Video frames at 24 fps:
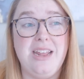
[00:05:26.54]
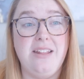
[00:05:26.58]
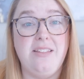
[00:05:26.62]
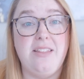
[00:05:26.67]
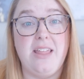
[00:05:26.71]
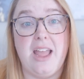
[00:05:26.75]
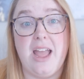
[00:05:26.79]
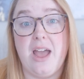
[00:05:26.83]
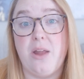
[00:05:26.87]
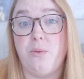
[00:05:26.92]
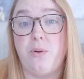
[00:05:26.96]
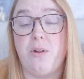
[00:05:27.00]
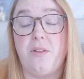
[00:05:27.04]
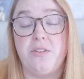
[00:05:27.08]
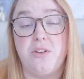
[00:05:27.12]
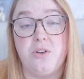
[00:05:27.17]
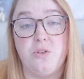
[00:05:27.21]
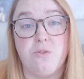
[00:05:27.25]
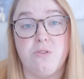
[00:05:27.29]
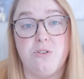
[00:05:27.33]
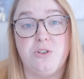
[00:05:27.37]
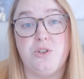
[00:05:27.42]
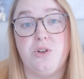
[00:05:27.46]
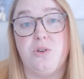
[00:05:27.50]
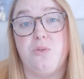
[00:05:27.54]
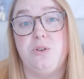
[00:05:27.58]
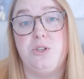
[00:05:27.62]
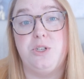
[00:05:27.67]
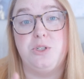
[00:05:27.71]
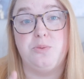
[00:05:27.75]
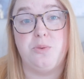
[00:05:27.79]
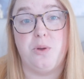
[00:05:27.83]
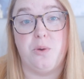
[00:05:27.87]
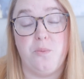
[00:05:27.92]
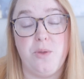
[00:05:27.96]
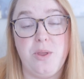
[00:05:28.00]
They have one on the North Shore, which is
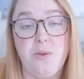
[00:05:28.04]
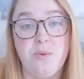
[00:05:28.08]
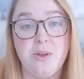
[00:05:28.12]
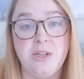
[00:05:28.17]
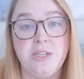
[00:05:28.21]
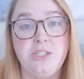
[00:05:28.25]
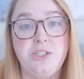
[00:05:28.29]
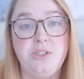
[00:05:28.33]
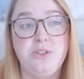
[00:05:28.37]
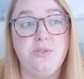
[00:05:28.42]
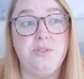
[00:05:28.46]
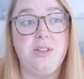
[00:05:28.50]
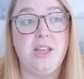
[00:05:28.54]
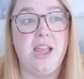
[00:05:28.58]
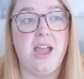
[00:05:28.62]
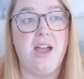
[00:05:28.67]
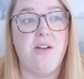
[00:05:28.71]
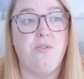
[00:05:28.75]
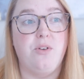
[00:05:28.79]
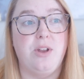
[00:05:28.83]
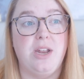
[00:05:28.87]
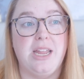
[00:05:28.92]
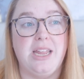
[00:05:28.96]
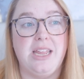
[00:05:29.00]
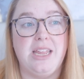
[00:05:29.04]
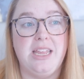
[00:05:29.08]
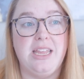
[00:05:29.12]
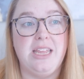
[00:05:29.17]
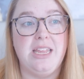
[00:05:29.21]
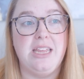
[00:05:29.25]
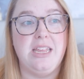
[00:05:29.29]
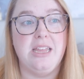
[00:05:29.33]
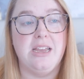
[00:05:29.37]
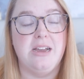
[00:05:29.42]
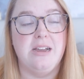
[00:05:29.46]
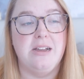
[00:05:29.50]
what we went to. They have one in
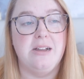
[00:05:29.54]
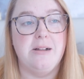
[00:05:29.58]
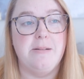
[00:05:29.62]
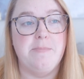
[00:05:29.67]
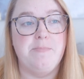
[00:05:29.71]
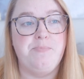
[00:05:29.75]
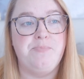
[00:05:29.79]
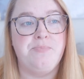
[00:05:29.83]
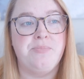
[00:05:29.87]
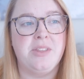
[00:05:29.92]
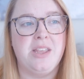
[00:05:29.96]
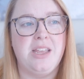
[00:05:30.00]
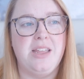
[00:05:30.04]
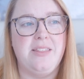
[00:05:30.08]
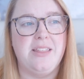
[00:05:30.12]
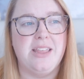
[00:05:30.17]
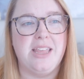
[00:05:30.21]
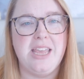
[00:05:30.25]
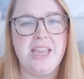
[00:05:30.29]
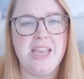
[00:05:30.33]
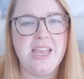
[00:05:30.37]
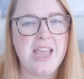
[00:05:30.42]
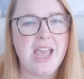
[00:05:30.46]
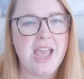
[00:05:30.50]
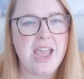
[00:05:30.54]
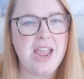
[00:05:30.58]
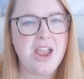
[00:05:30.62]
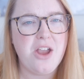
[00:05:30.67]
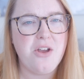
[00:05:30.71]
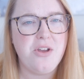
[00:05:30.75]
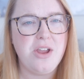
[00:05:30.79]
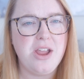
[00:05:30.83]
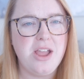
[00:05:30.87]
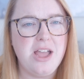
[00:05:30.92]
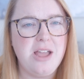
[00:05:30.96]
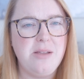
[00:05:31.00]
the Kihei
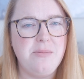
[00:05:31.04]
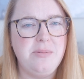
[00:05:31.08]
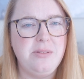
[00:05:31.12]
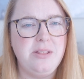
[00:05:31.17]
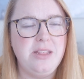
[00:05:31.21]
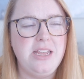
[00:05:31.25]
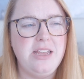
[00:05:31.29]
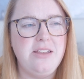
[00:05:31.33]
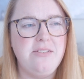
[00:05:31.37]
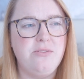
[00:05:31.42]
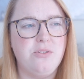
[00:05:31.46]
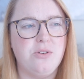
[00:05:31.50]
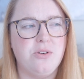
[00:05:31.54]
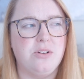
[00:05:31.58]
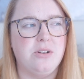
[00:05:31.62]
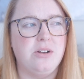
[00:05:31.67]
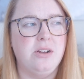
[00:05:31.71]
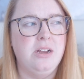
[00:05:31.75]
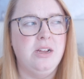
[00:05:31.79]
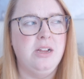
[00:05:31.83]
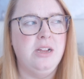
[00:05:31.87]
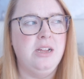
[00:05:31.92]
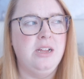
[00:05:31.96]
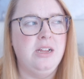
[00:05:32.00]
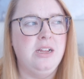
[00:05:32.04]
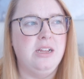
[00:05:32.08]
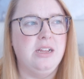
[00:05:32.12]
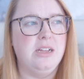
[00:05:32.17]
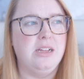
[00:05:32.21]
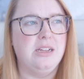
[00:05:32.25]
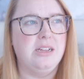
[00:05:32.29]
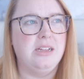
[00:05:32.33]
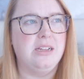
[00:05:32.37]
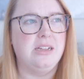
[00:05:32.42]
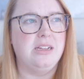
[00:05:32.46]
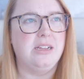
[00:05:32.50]
area, I believe, or
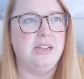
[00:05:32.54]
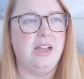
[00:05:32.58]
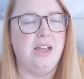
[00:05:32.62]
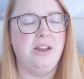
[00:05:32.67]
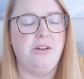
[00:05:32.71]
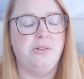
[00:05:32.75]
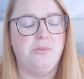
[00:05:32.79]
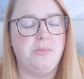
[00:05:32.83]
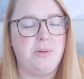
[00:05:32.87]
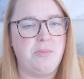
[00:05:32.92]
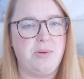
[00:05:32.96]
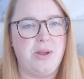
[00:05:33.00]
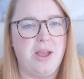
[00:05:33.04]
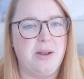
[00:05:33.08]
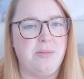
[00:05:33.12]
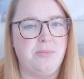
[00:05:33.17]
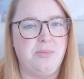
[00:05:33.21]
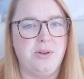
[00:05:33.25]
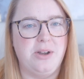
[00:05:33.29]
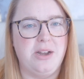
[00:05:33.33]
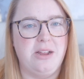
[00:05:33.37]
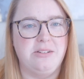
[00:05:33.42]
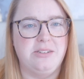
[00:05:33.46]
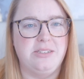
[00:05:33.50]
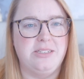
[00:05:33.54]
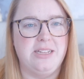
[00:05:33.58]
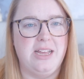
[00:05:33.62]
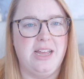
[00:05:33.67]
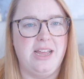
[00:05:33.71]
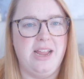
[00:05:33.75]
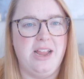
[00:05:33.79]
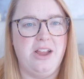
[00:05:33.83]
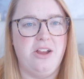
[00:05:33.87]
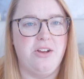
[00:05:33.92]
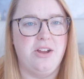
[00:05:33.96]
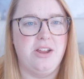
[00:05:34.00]
I don't remember how to pronounce
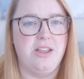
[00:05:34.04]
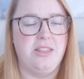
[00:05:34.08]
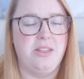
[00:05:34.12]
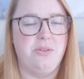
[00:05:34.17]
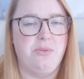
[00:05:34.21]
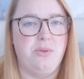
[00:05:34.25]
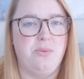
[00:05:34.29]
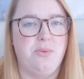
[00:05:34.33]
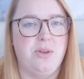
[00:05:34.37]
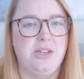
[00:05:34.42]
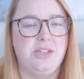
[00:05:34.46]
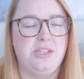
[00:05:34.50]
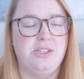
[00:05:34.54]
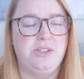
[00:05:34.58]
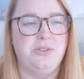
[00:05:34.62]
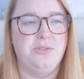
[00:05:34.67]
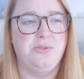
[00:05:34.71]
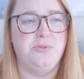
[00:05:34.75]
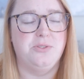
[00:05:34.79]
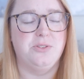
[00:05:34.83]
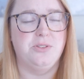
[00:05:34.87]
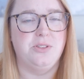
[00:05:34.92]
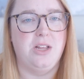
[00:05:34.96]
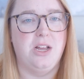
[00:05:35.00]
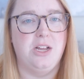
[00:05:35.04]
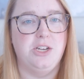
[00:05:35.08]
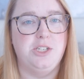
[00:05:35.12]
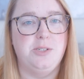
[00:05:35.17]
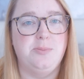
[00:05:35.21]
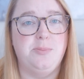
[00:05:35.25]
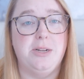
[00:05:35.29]
that area that we went to for lunch.